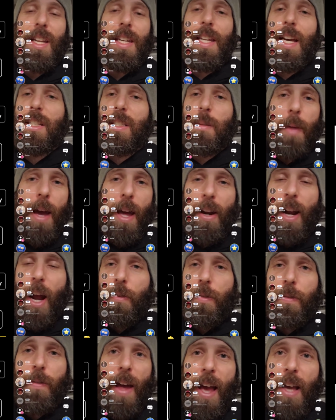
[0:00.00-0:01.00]
it doesn't matter
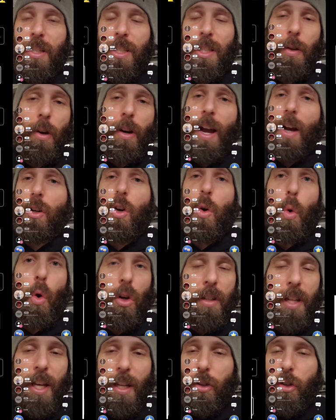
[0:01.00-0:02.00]
how fast you are, how
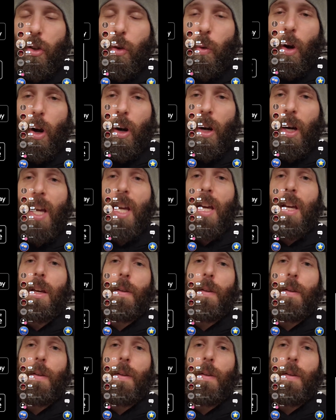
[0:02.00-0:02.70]
coordinated you are.